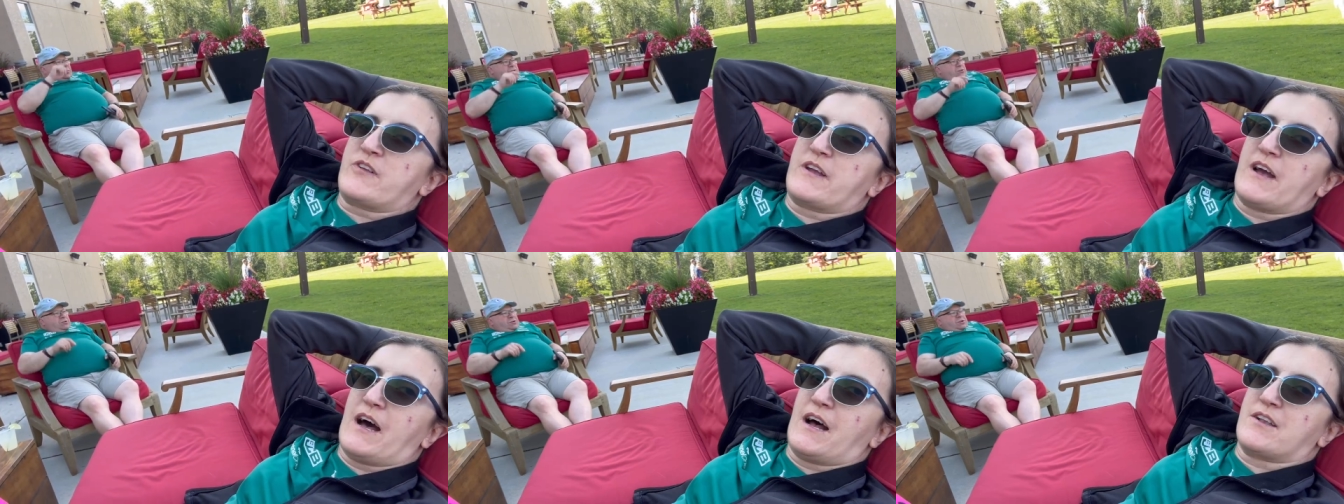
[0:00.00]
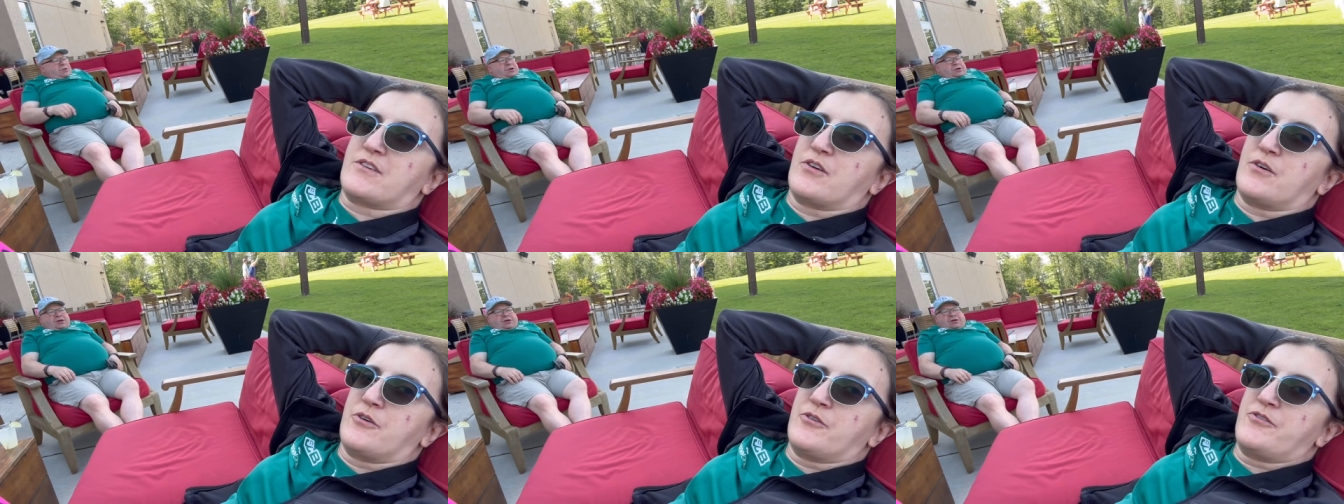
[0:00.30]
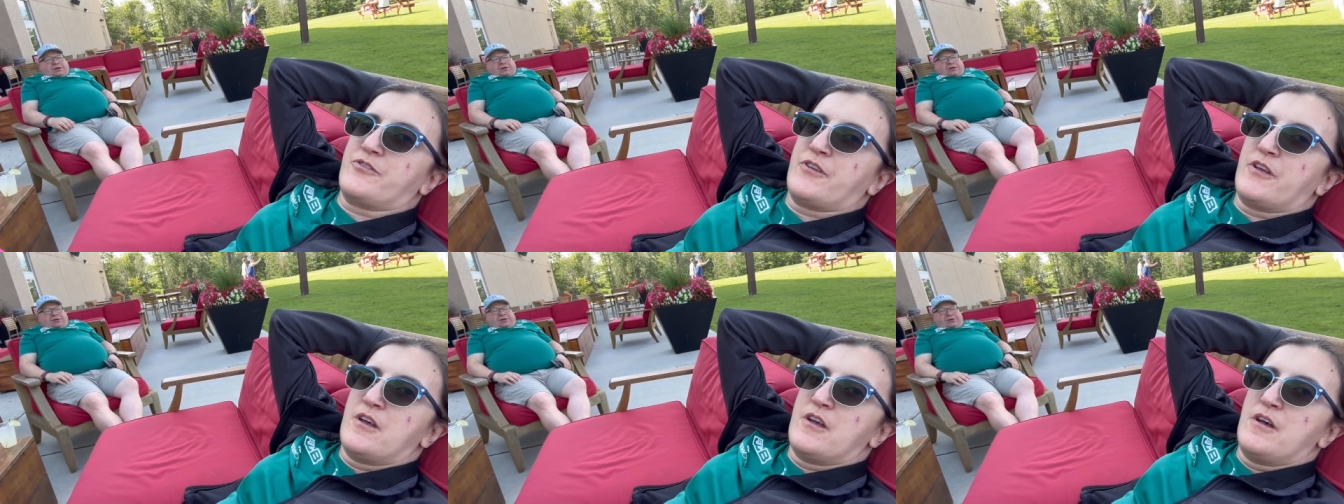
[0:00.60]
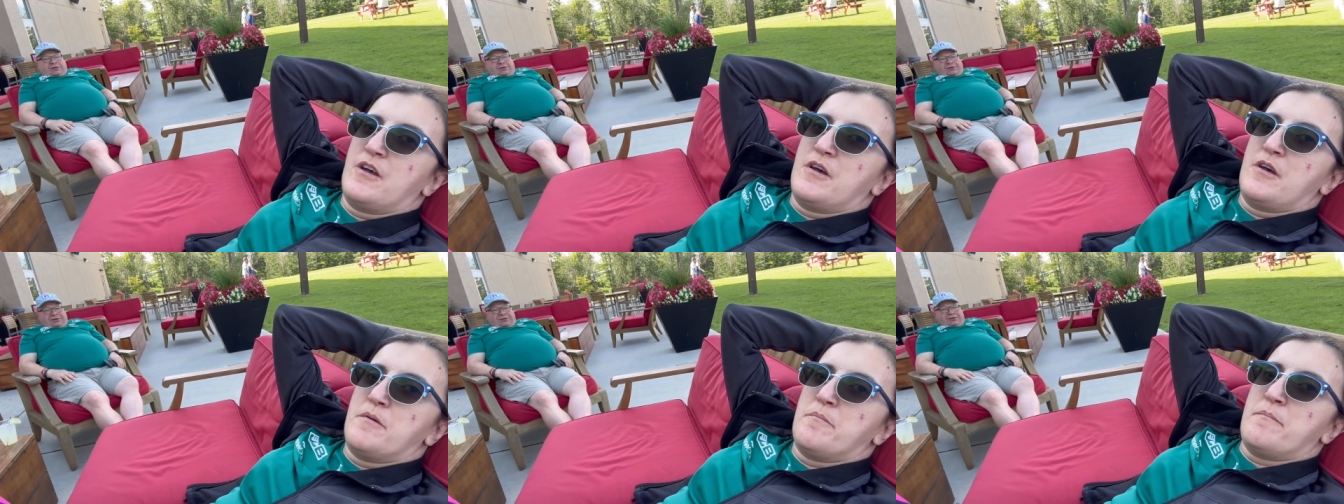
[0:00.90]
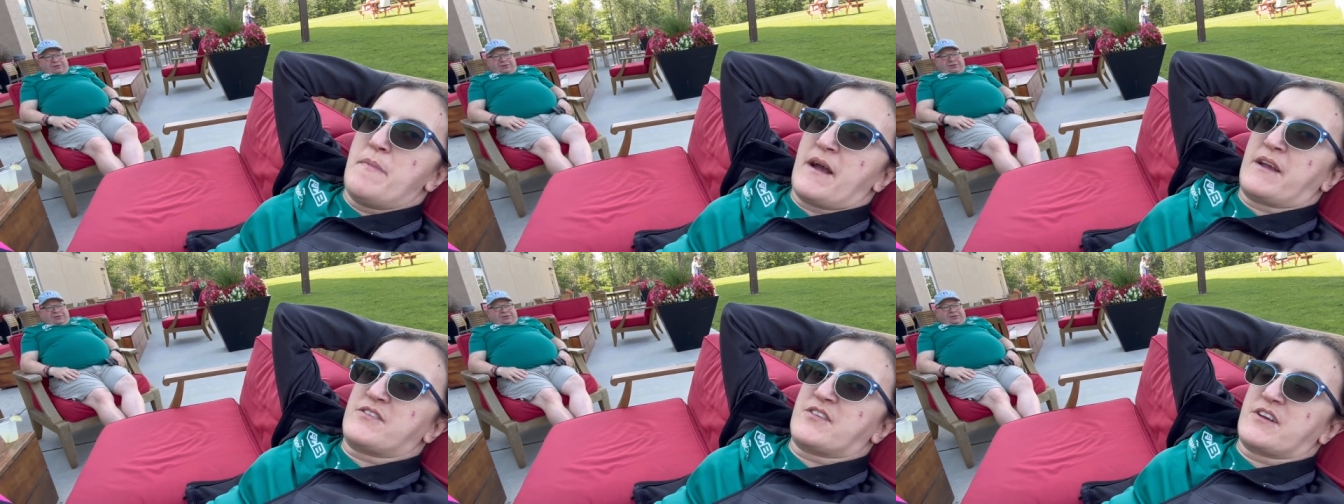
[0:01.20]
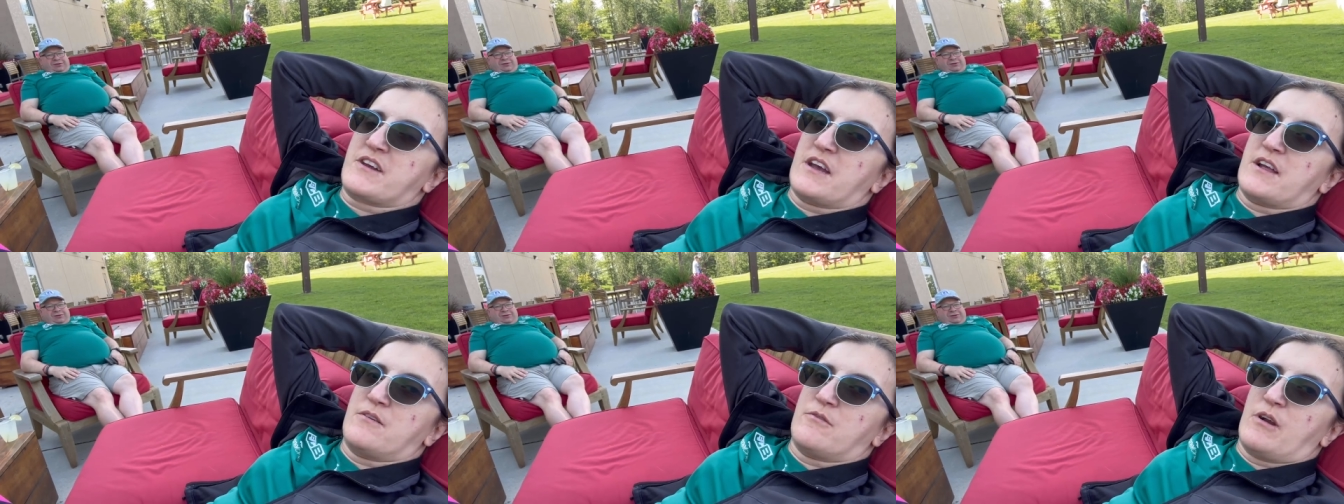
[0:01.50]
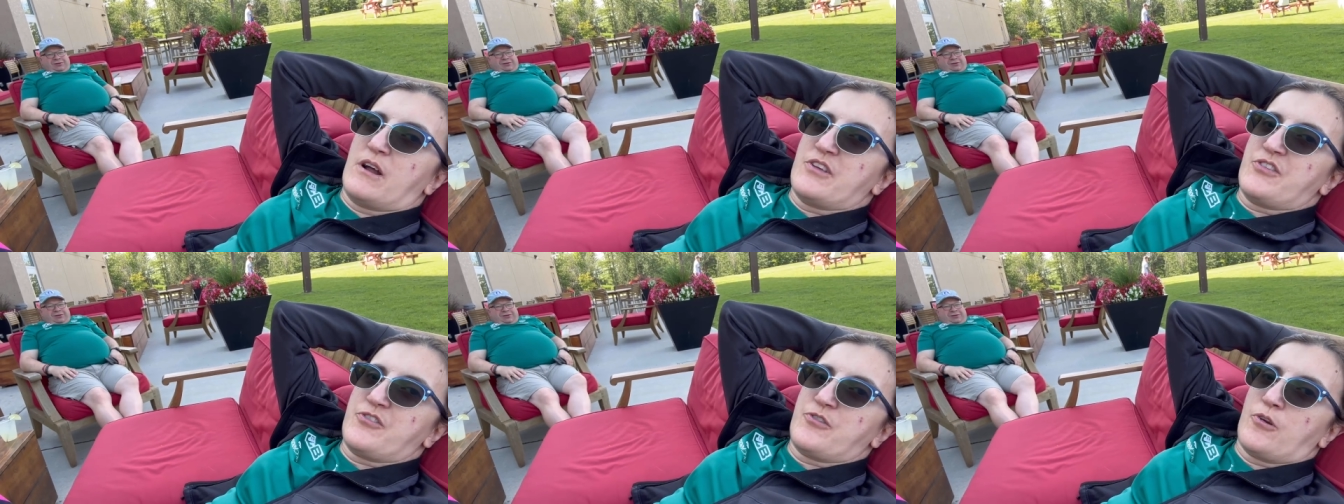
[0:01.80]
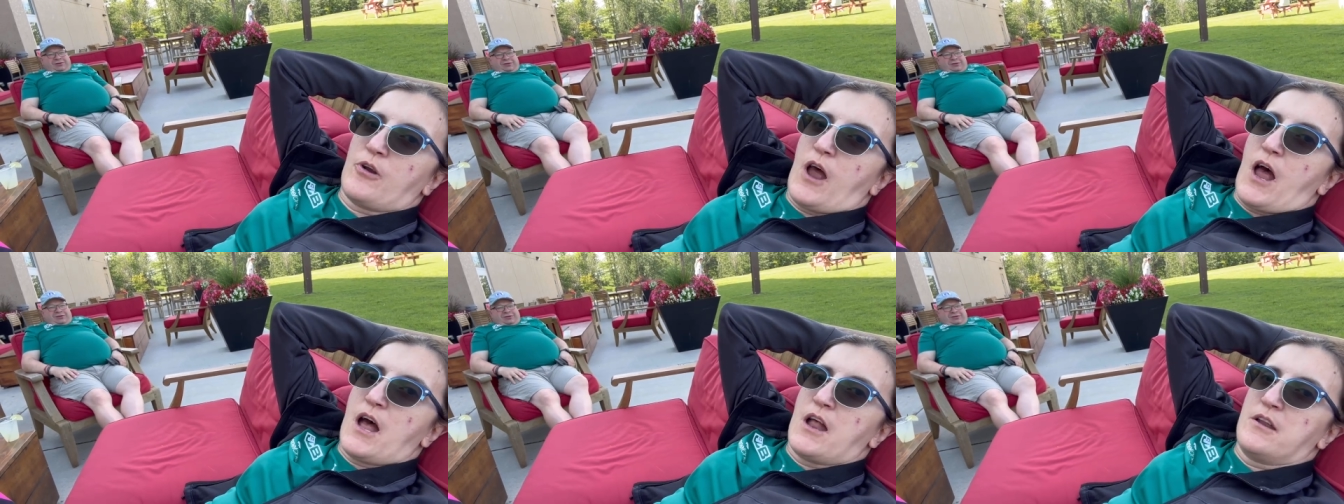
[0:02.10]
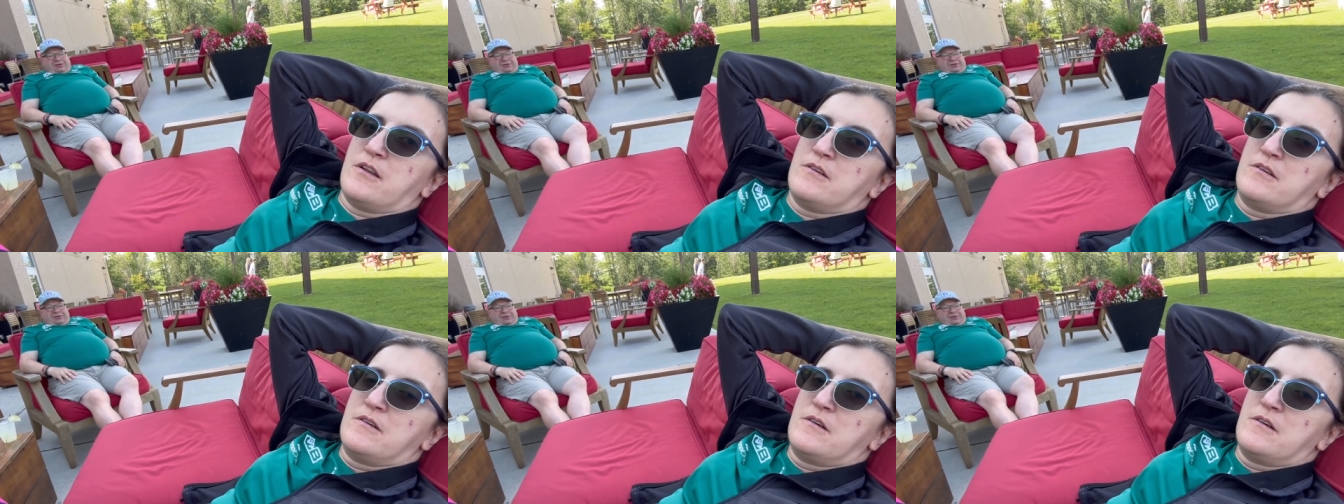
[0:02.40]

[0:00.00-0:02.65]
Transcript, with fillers: Gatos Mexican restaurant.